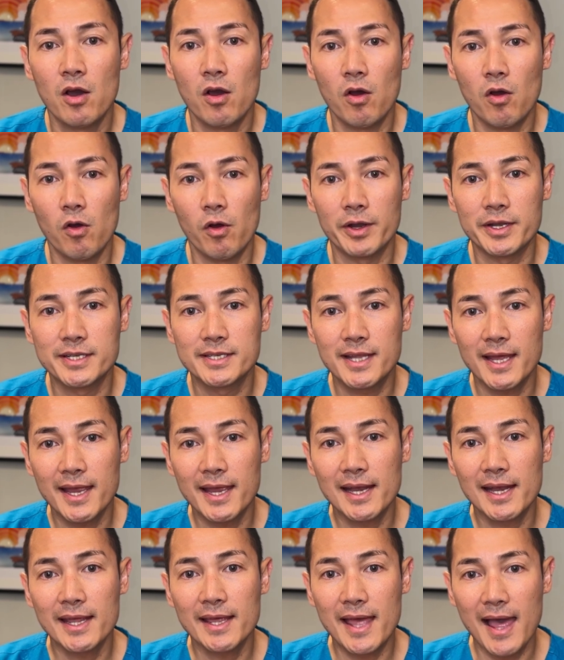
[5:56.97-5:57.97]
on
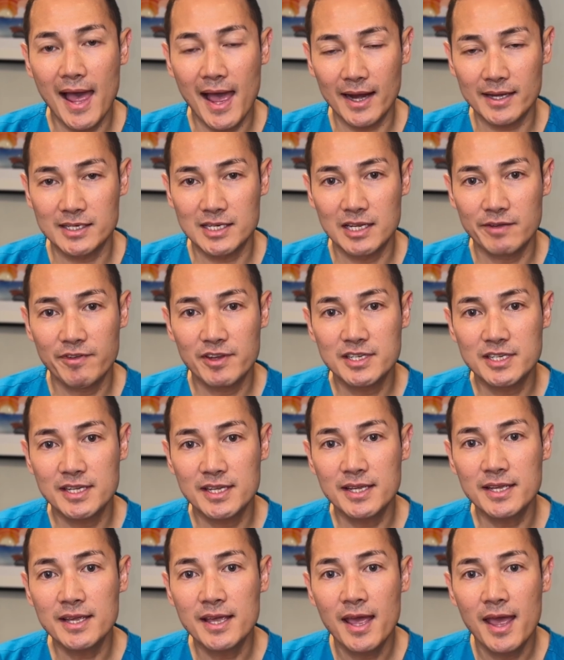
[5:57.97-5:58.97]
daily
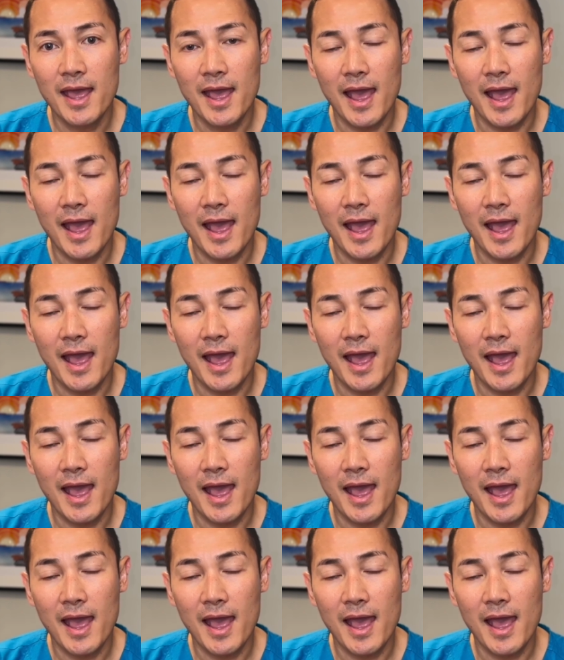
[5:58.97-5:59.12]
activity,